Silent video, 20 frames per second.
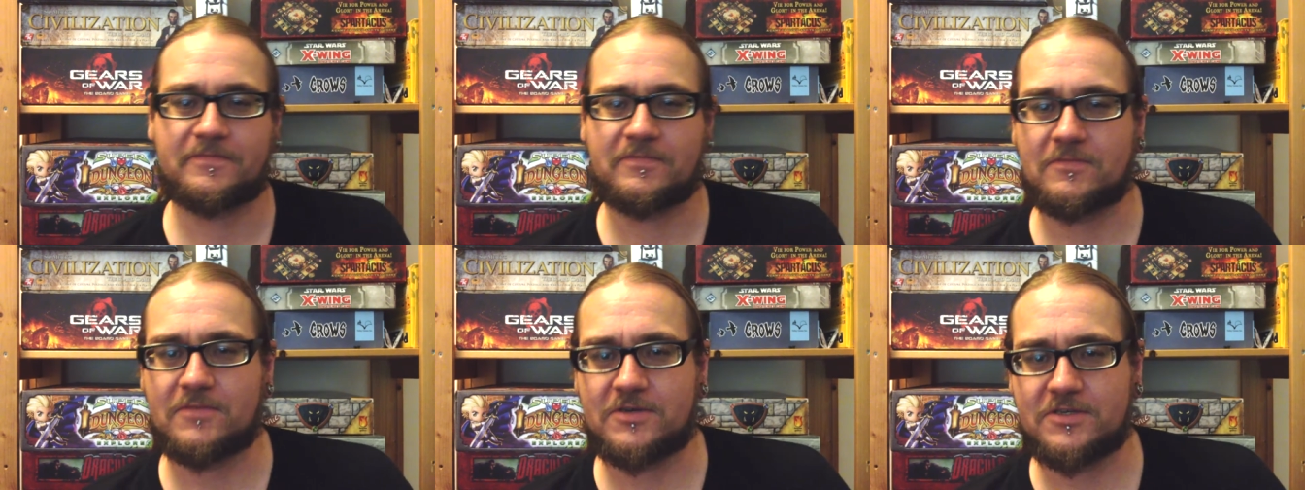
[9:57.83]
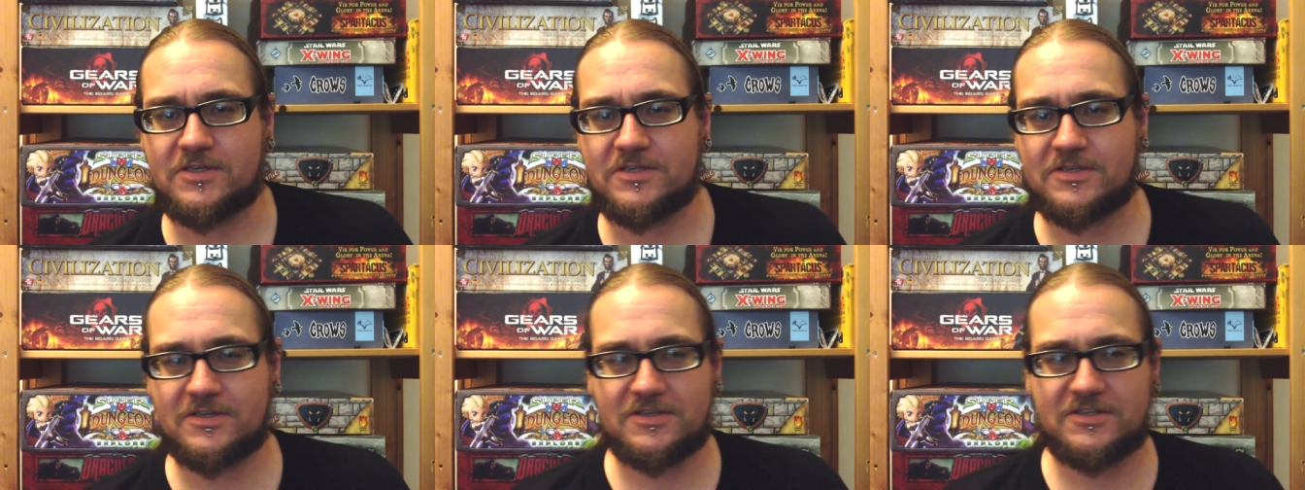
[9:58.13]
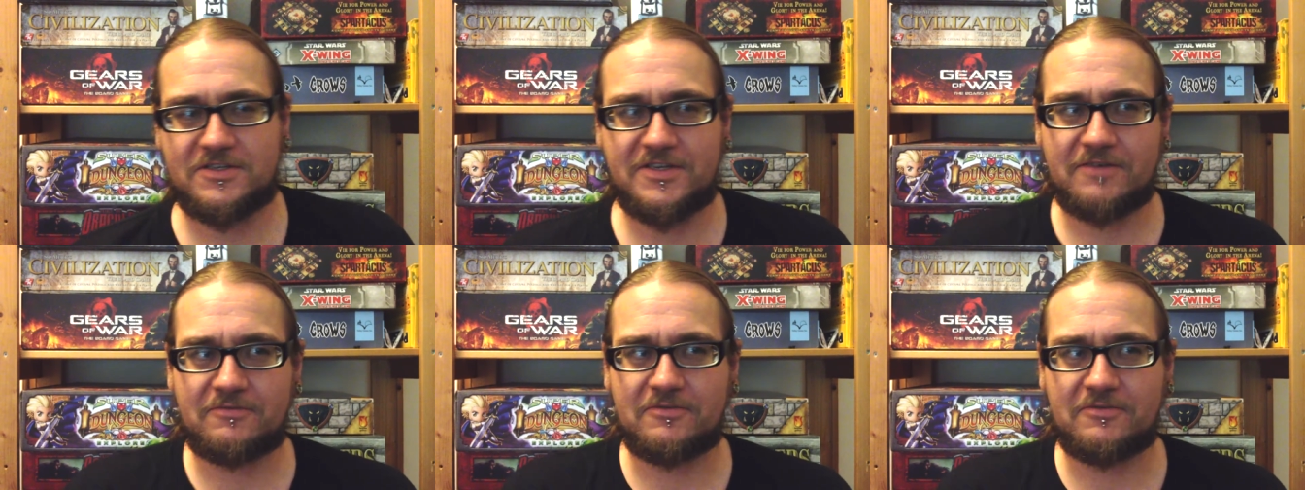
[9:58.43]
But she's going to
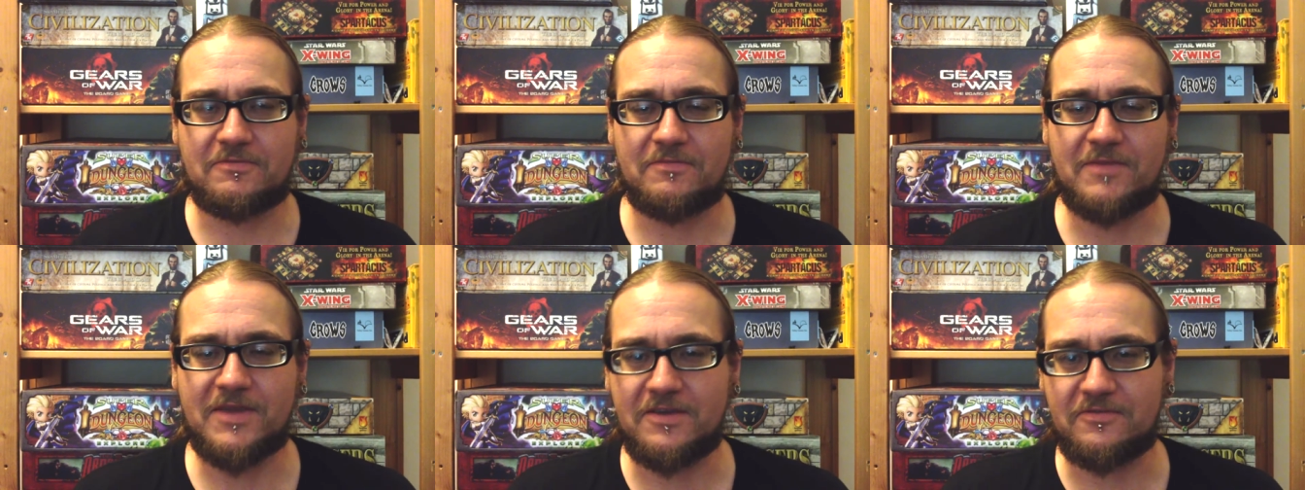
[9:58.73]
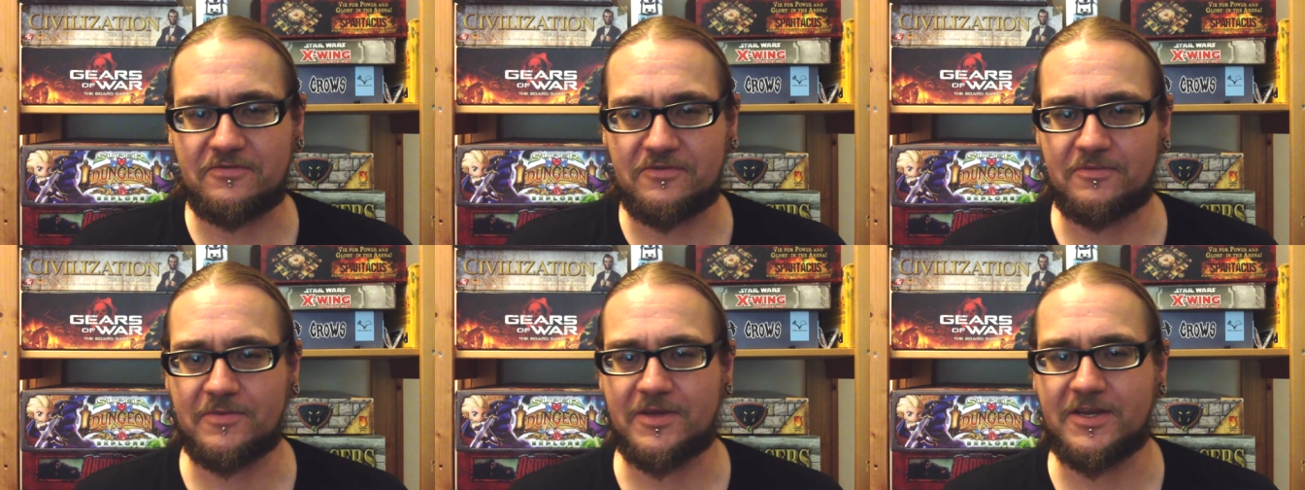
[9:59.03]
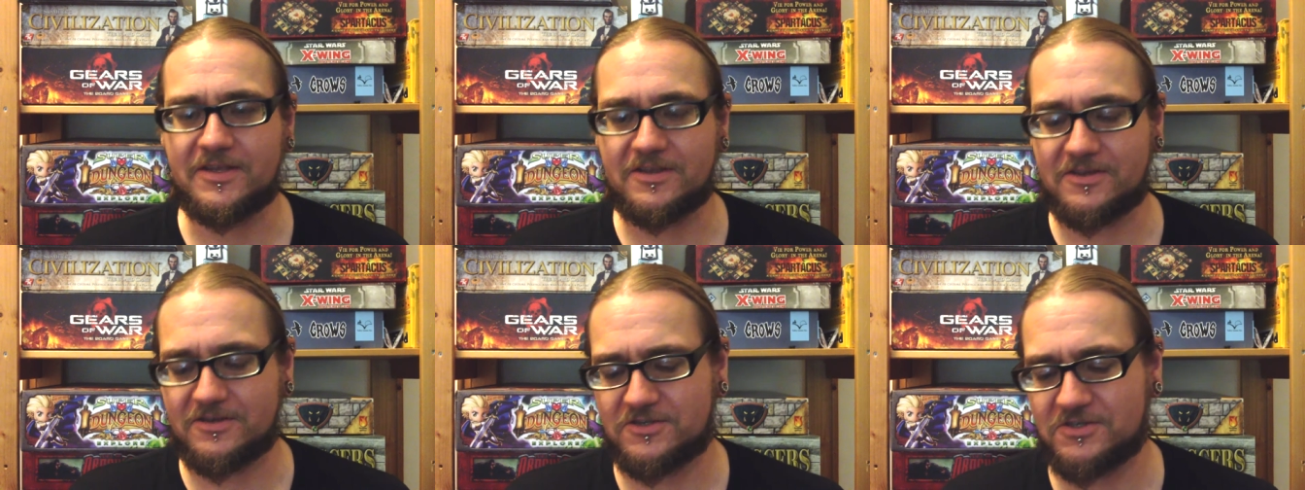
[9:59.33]
sit with me for a
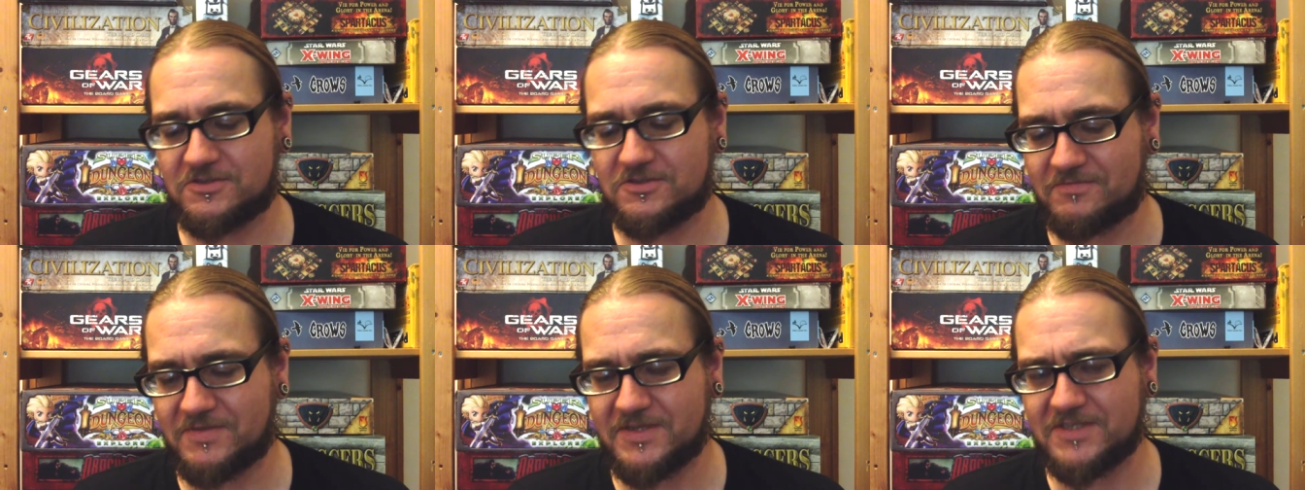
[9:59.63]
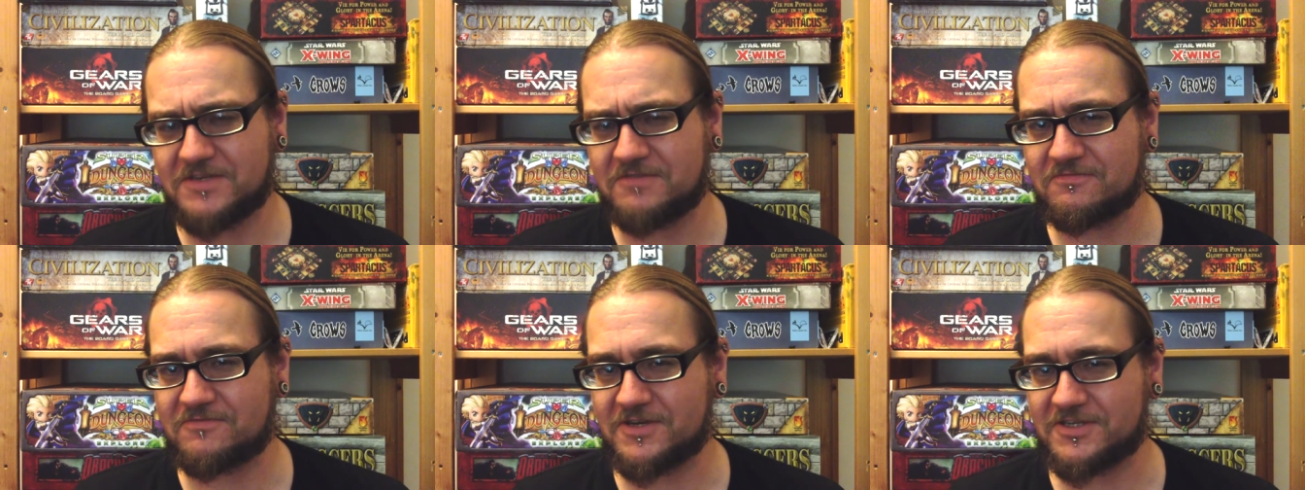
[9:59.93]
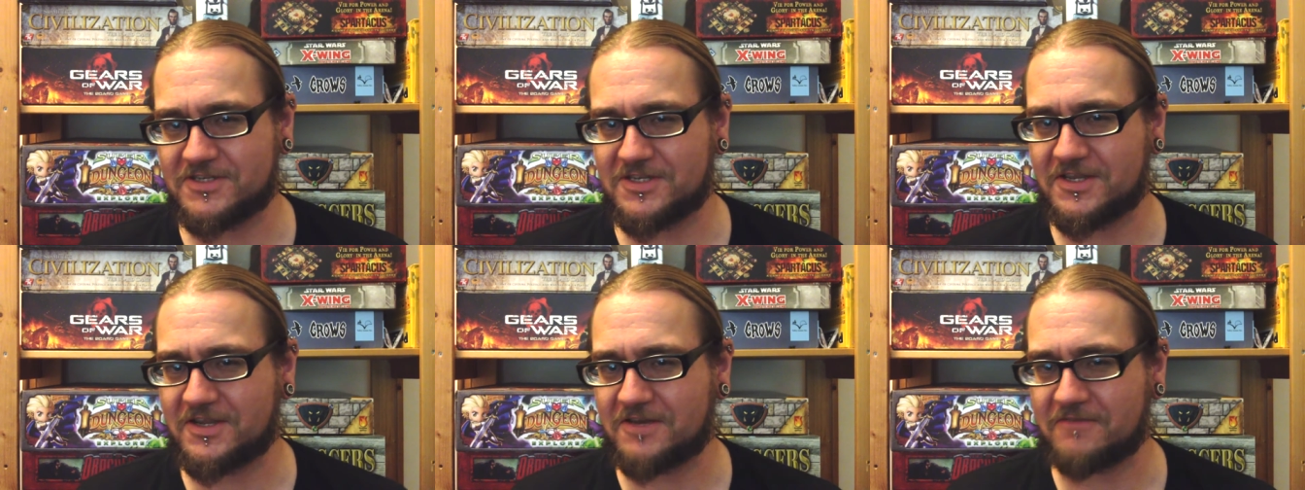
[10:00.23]
minute because she's busy
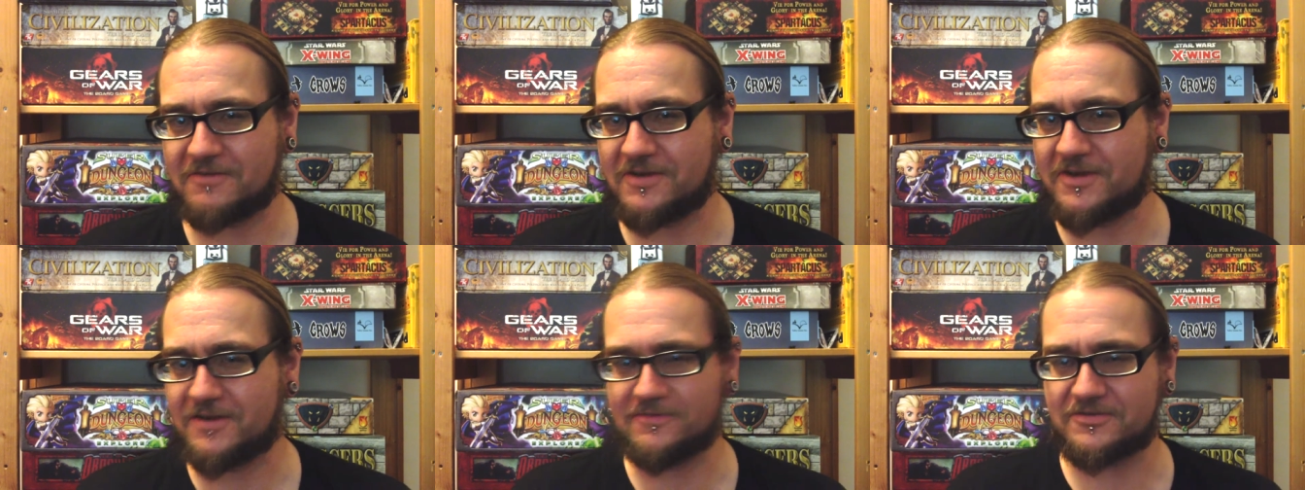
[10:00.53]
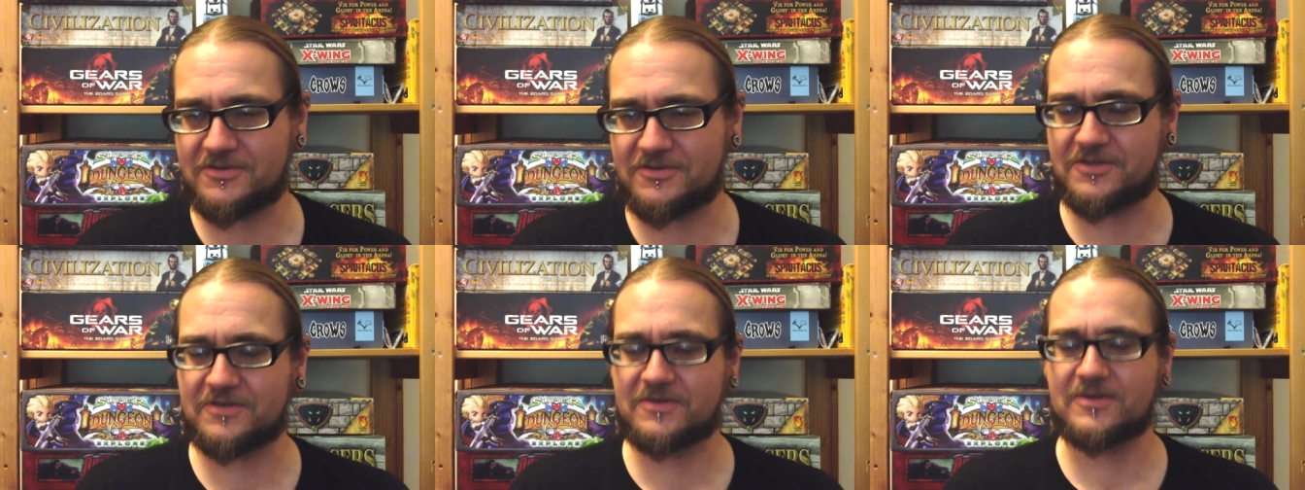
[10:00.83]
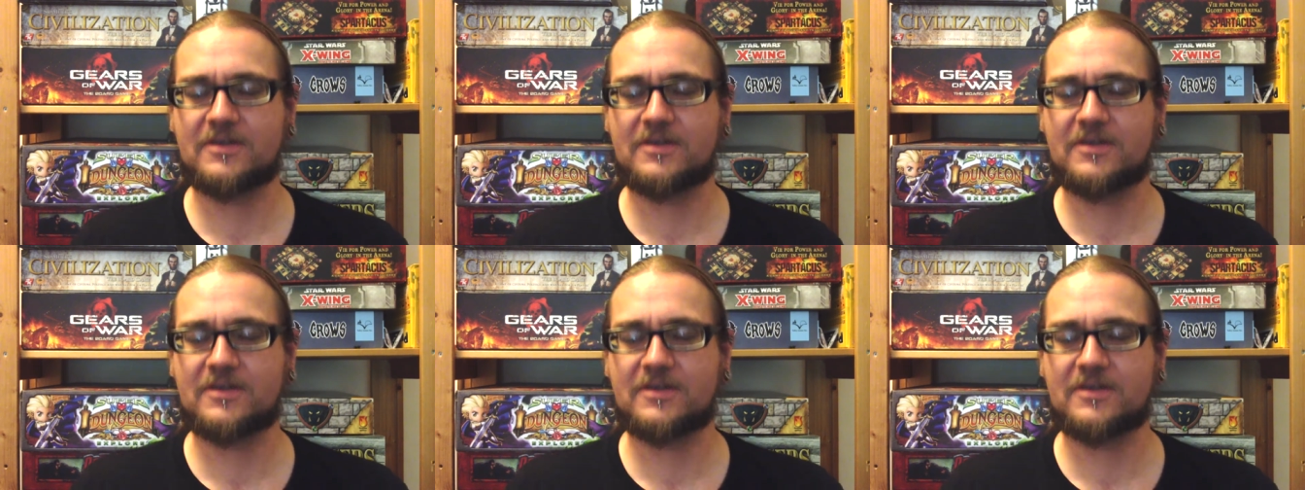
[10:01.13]
rustling around.